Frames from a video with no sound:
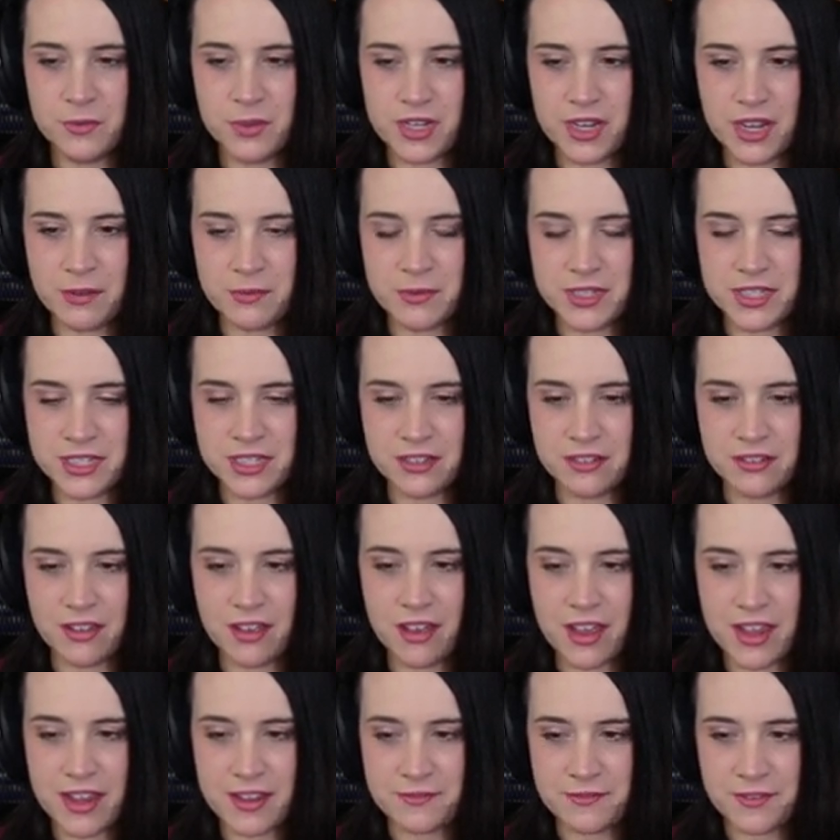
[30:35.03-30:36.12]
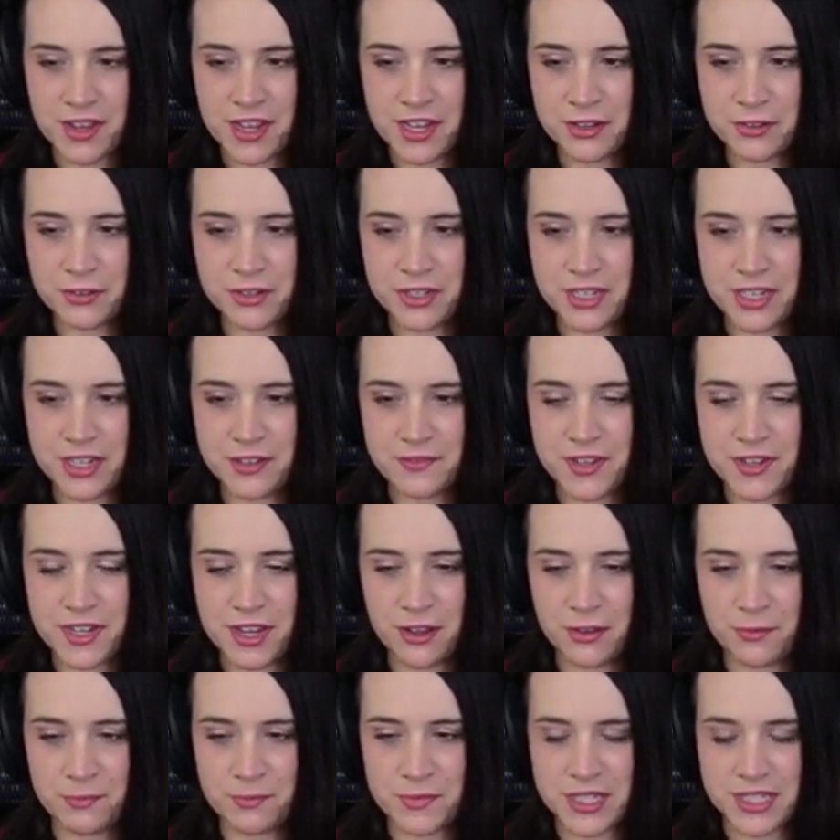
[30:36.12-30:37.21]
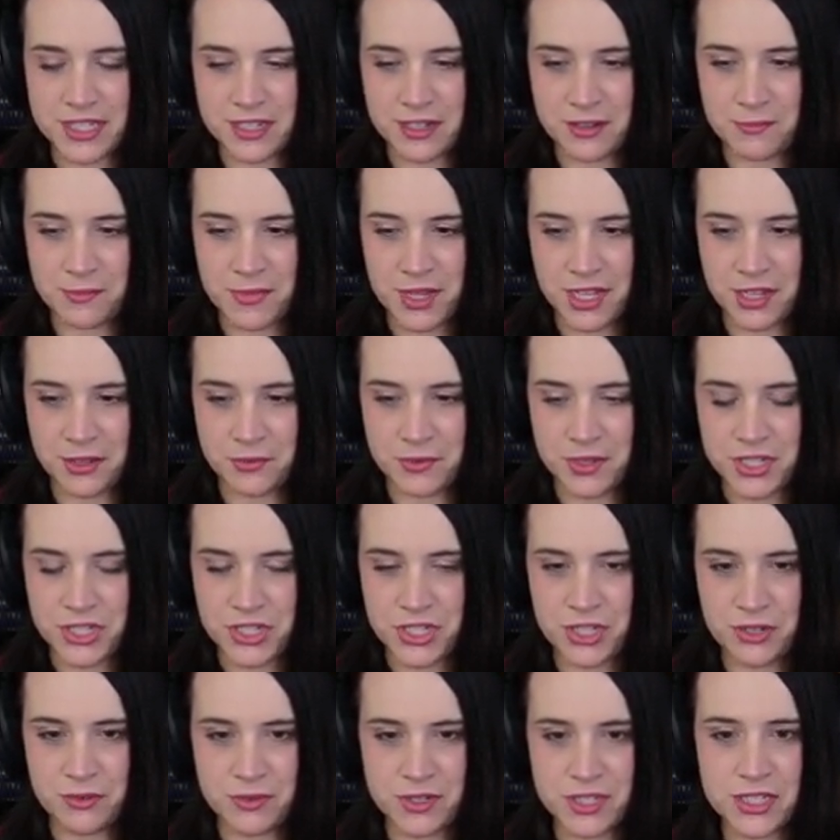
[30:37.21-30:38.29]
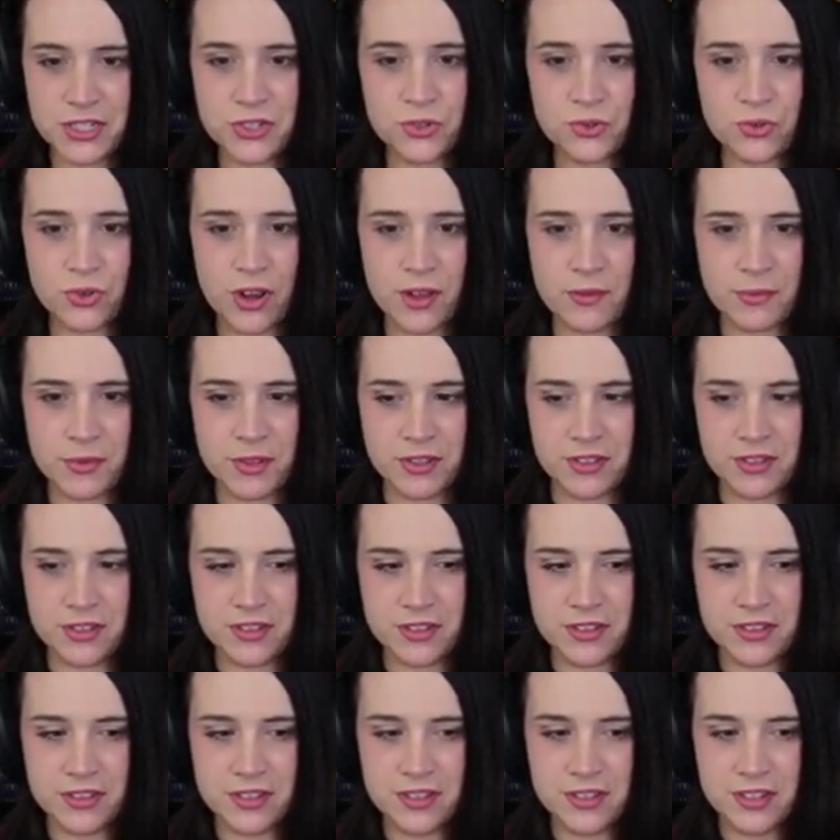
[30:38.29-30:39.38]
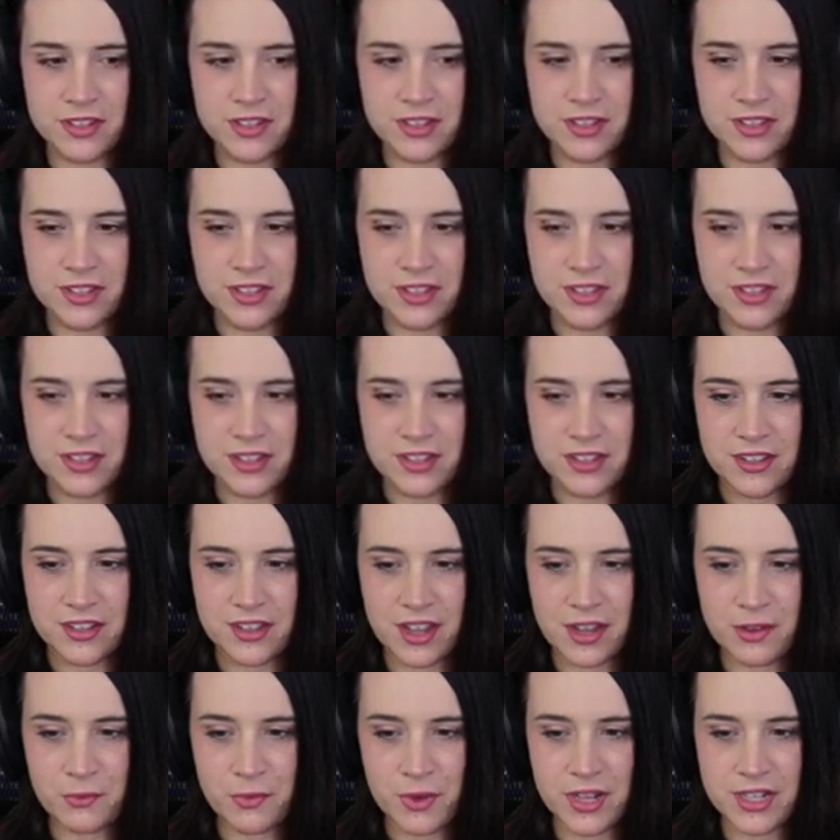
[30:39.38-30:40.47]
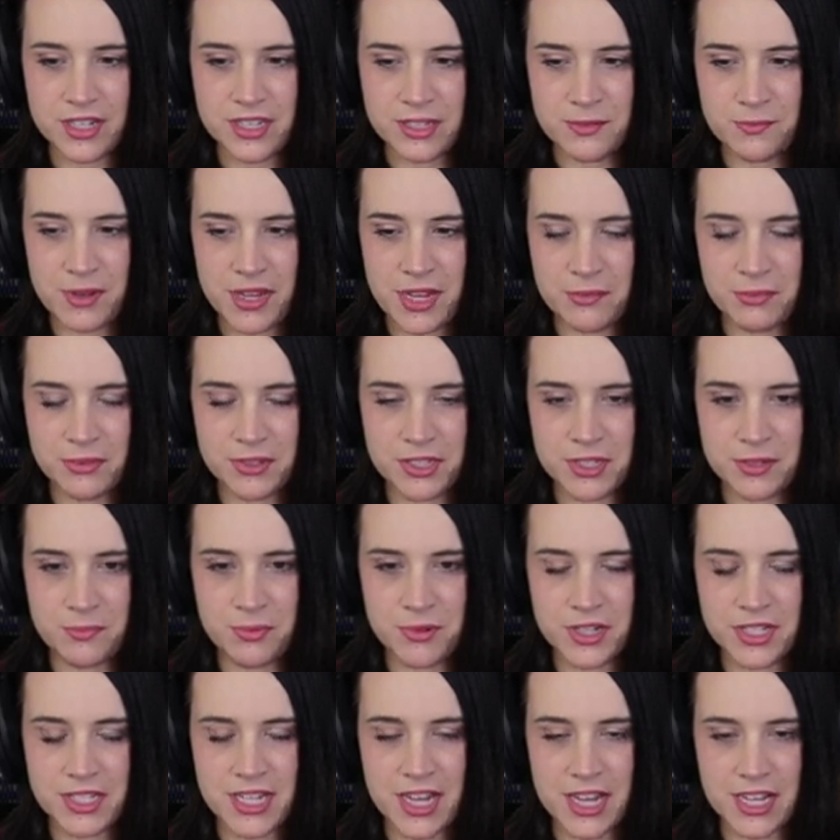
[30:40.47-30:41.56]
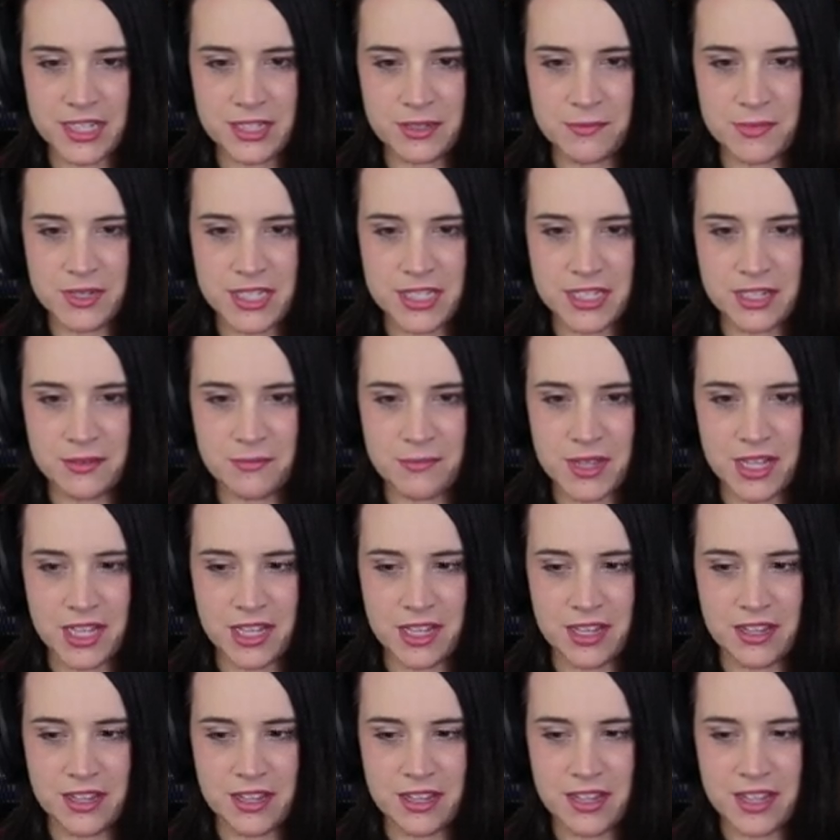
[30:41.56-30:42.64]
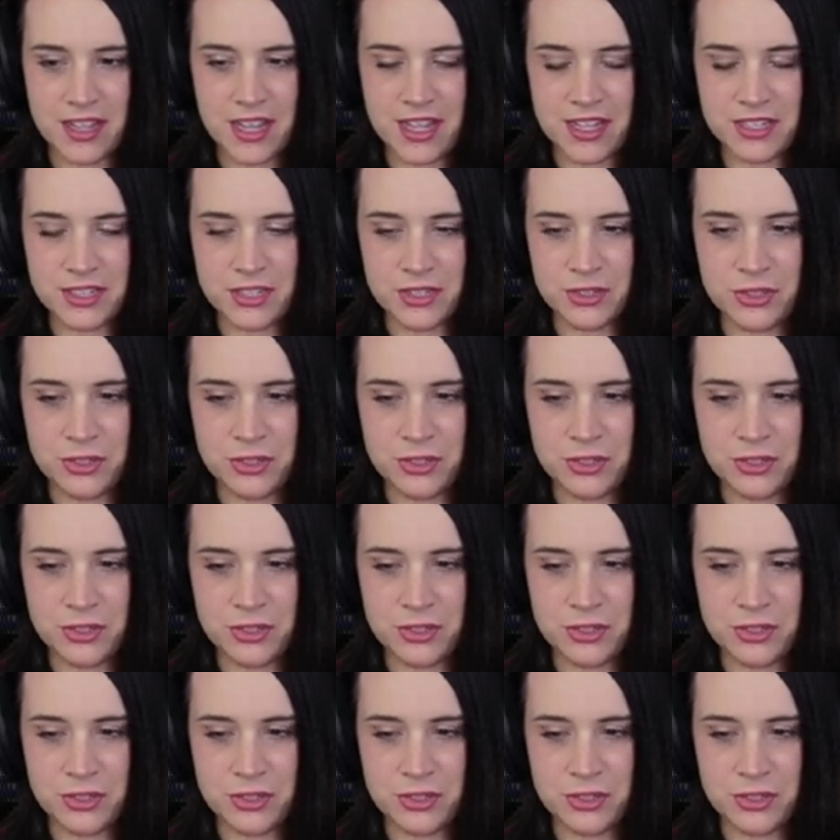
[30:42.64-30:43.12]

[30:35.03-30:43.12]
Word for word: When I was alive, I couldn't even help Miss Camilla when she was in trouble. I want to be able to protect Miss Camilla, and